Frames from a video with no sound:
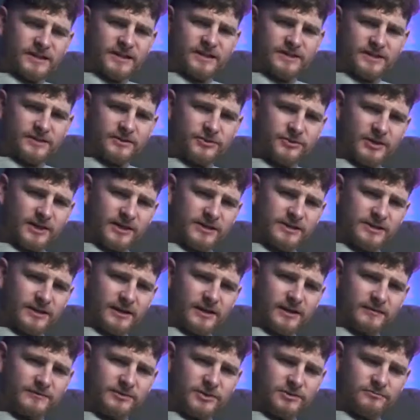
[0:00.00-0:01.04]
is
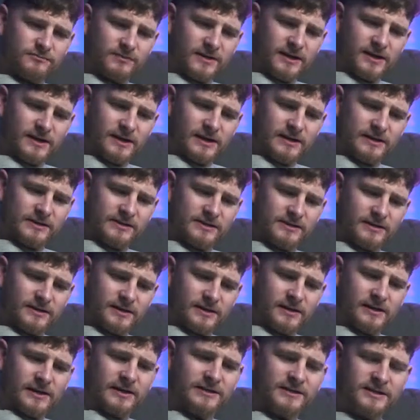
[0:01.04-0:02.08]
interesting. I've just realized,
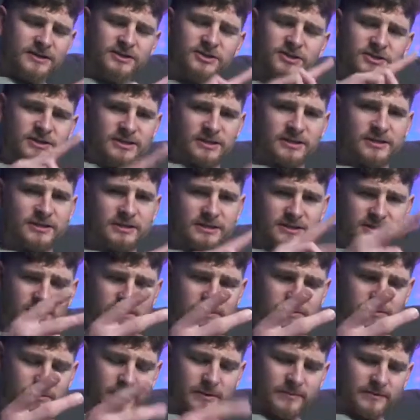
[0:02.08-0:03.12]
unless he just did these
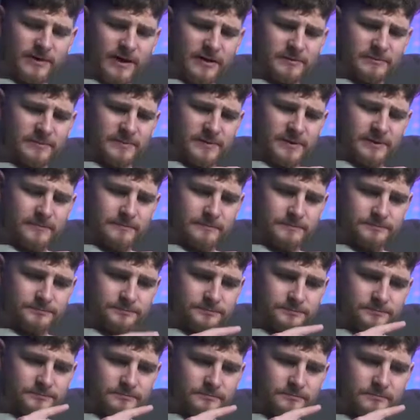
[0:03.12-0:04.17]
tips wrong around, but
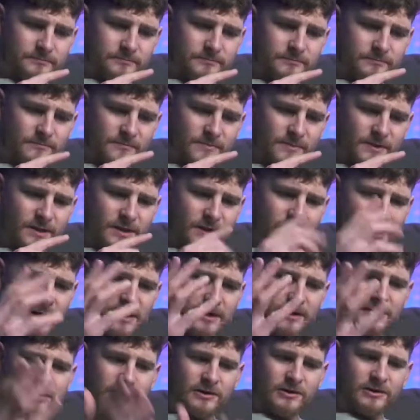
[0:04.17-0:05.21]

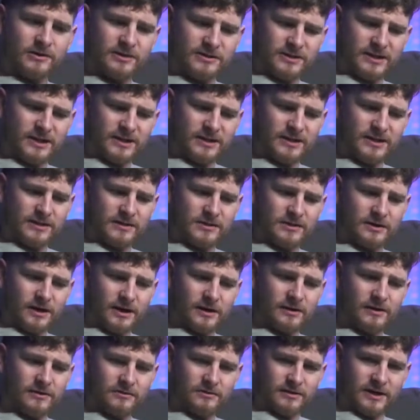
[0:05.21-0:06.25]
it looks like he
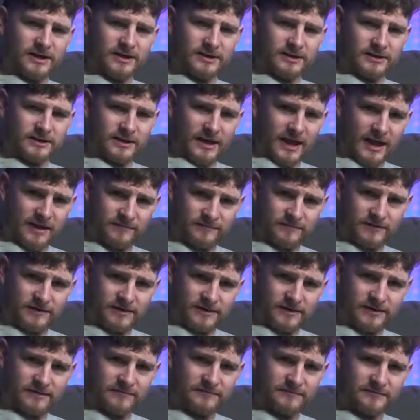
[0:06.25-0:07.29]
color graded
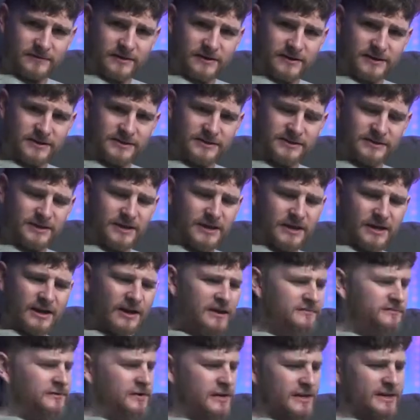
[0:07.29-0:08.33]
everything first.
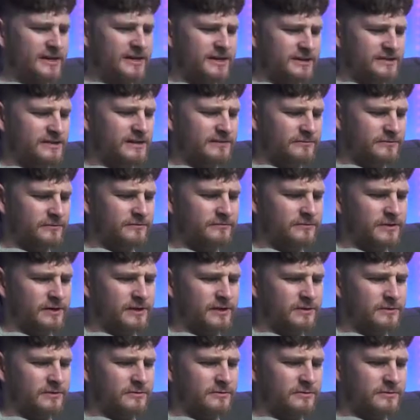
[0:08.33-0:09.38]
I feel like in a different
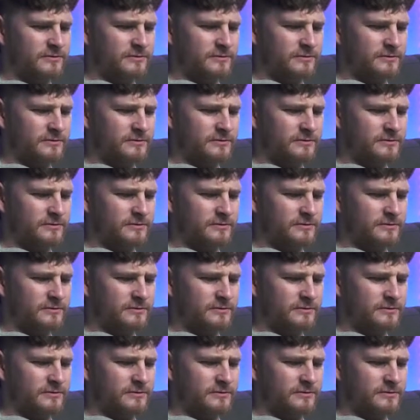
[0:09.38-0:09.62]
video